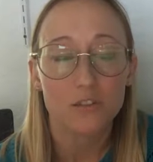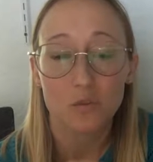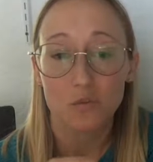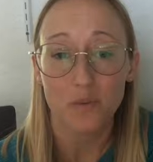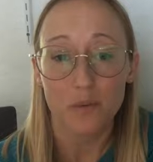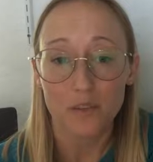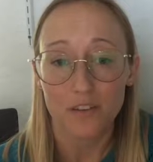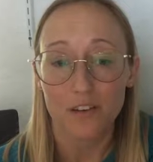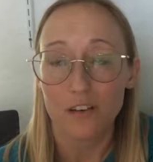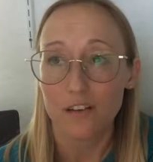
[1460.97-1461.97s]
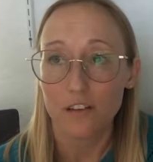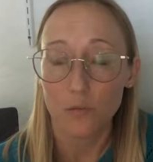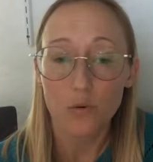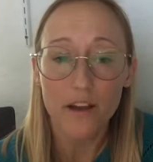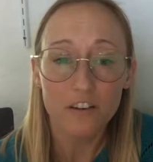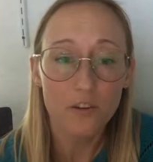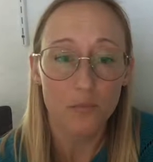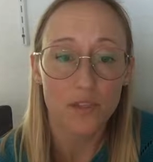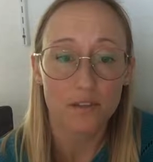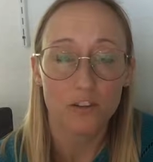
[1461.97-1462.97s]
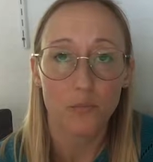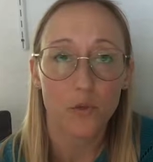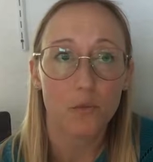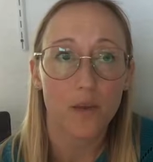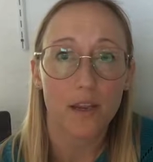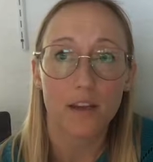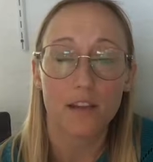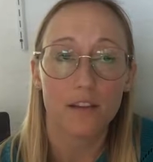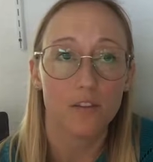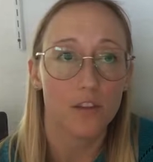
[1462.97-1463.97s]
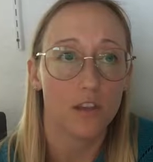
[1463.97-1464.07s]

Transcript: Those babies are, while the bee is still pupating,